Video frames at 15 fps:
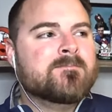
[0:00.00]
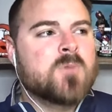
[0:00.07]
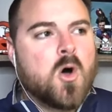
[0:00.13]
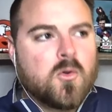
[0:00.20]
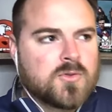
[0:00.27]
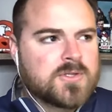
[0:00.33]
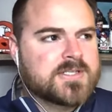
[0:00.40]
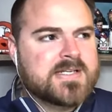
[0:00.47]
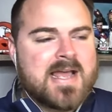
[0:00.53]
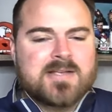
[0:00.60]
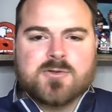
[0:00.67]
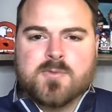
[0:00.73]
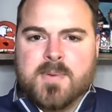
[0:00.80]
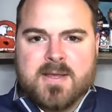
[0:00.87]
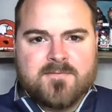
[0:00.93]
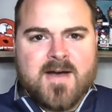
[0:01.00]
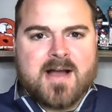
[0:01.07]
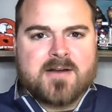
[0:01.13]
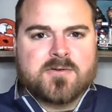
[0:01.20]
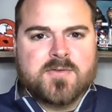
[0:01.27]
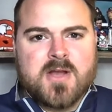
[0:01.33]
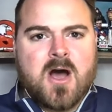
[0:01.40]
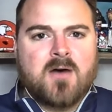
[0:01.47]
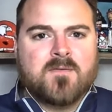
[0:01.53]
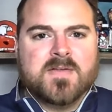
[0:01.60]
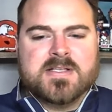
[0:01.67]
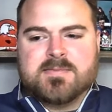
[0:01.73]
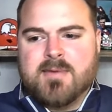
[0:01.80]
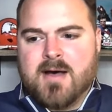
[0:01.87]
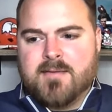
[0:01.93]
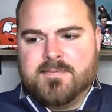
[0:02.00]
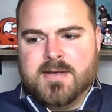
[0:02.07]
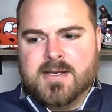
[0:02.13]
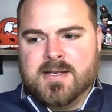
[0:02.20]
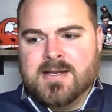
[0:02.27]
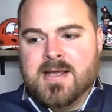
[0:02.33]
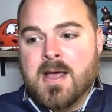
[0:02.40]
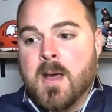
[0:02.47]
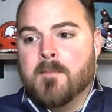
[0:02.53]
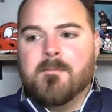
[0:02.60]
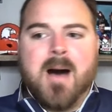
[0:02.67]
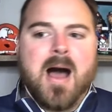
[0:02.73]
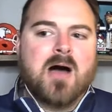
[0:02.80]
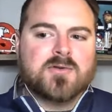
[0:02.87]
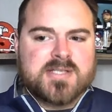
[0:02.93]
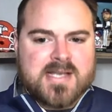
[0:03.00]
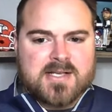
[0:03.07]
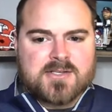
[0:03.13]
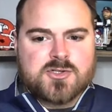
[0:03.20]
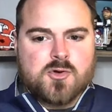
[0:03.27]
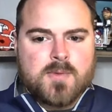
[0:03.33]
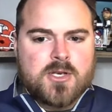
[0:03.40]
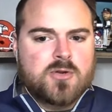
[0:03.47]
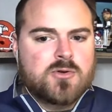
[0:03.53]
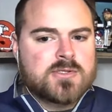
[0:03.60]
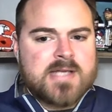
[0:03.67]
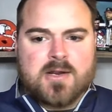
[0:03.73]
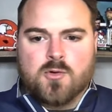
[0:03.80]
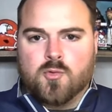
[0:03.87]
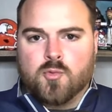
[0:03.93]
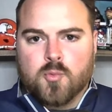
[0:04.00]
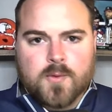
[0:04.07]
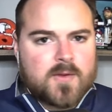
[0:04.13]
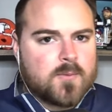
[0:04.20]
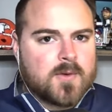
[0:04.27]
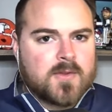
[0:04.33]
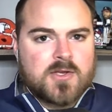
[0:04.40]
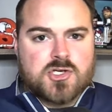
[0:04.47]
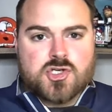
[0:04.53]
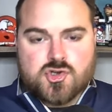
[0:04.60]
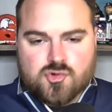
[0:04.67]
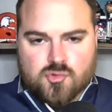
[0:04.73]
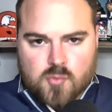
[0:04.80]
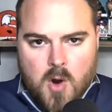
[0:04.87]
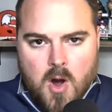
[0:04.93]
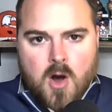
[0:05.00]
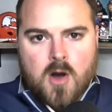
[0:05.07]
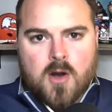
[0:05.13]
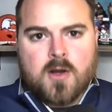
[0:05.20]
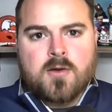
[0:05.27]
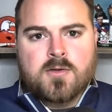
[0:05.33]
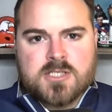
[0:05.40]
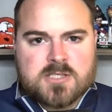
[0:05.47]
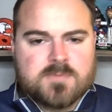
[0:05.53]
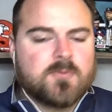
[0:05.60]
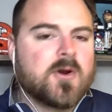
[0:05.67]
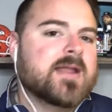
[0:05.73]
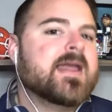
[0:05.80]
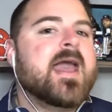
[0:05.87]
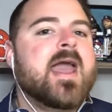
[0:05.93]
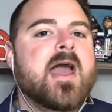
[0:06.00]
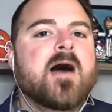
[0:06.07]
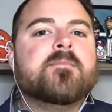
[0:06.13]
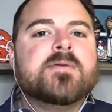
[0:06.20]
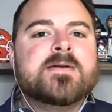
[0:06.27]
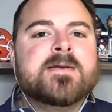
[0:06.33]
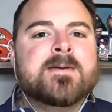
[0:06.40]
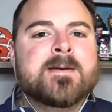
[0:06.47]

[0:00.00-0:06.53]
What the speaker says: Holden Sayes will be a factor of the offense, in my opinion. Miles Kitzelman, who's had a really, really strong spring camp.